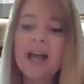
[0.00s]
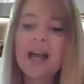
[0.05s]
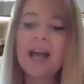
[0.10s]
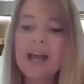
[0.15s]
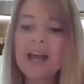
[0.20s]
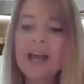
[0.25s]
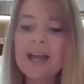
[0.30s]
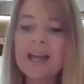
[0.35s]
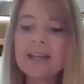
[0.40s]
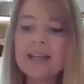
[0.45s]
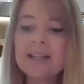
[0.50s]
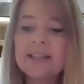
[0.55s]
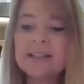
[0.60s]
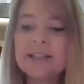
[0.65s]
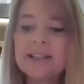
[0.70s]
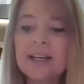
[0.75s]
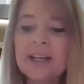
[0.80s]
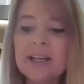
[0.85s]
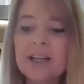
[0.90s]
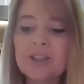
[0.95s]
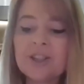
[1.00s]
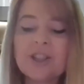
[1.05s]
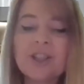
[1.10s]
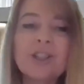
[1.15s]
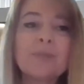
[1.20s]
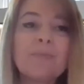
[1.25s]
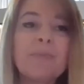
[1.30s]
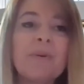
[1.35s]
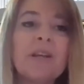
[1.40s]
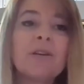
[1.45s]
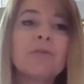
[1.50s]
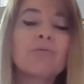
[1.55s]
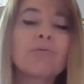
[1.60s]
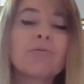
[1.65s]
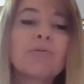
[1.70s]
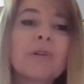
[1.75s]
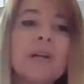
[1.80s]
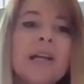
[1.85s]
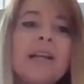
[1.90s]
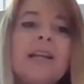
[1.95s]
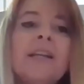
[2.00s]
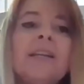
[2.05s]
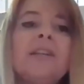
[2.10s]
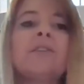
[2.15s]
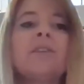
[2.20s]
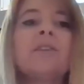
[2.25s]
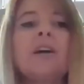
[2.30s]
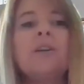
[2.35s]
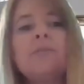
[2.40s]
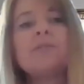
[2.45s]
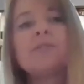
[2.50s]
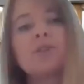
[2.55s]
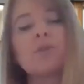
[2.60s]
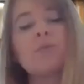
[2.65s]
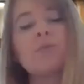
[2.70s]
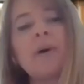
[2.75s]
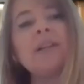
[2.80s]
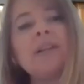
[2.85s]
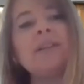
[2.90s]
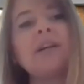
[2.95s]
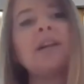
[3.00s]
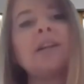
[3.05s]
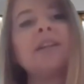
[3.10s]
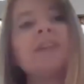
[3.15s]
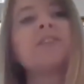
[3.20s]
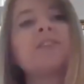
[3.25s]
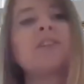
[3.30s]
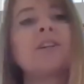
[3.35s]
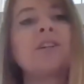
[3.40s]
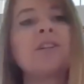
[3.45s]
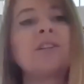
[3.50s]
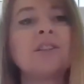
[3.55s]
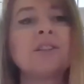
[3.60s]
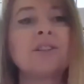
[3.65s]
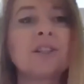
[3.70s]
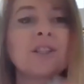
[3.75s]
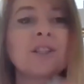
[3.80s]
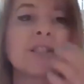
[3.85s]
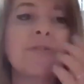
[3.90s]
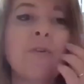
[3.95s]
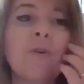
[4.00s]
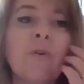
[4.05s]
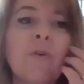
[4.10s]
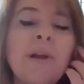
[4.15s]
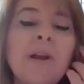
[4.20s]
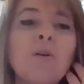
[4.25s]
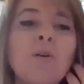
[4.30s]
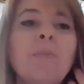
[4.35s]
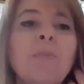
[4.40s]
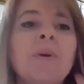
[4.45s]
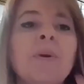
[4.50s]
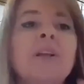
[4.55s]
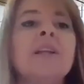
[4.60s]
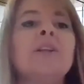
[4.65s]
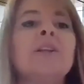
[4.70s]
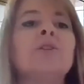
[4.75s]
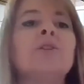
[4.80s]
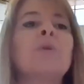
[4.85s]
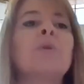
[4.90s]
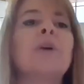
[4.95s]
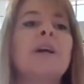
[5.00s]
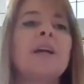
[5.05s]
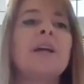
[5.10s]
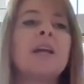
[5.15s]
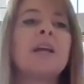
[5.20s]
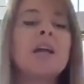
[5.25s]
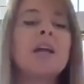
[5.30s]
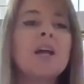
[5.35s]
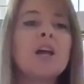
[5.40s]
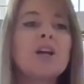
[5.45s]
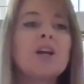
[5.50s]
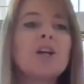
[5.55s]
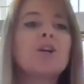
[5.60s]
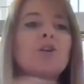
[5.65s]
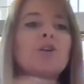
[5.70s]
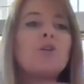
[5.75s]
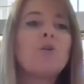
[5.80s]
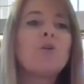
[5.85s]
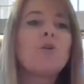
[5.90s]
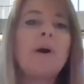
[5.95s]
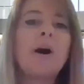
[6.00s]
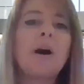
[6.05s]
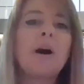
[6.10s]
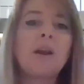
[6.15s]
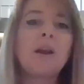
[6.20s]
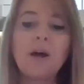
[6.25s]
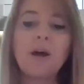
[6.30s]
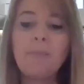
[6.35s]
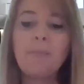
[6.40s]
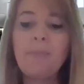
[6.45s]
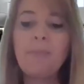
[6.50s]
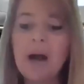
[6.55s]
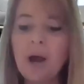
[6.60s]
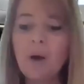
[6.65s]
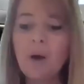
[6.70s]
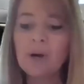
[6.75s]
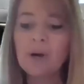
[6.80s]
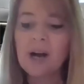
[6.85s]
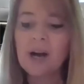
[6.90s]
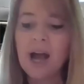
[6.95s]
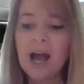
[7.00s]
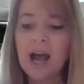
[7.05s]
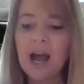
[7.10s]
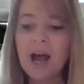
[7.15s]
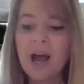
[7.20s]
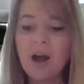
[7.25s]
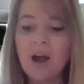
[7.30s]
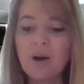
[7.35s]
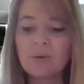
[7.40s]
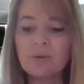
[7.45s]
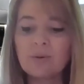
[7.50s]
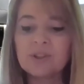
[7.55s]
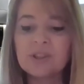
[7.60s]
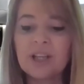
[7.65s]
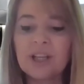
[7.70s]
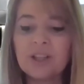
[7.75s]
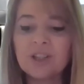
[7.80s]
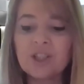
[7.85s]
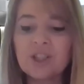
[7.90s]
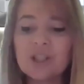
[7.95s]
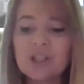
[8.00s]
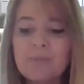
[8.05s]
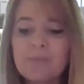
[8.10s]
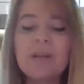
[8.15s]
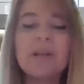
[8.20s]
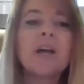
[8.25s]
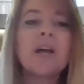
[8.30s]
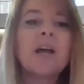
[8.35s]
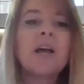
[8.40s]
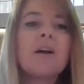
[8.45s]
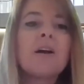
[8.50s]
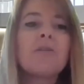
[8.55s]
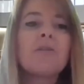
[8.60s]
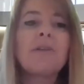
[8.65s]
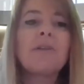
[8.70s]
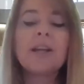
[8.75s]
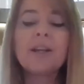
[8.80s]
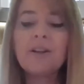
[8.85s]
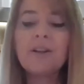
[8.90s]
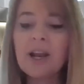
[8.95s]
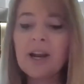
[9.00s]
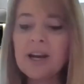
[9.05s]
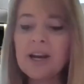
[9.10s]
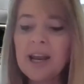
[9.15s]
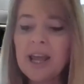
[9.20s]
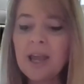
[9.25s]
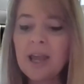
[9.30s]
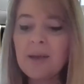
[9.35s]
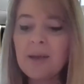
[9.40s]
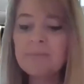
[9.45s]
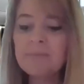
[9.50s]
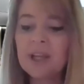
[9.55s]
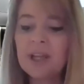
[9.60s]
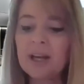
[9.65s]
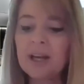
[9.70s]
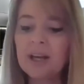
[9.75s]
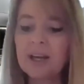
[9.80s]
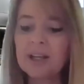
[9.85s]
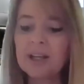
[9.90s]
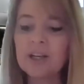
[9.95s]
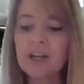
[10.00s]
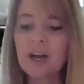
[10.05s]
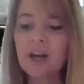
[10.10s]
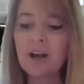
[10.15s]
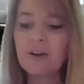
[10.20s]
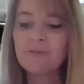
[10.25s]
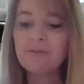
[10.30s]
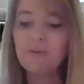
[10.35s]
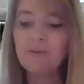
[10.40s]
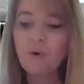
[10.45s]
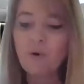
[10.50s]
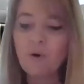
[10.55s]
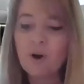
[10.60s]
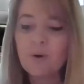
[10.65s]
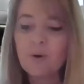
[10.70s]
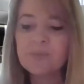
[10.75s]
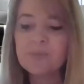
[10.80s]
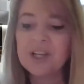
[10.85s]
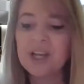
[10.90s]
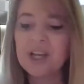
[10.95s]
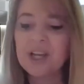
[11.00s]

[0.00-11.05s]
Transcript: And uh, she's been really instrumental in, tra in, transforming Lupin into a global uh, powerhouse. And she's been regular named in uh, Forbes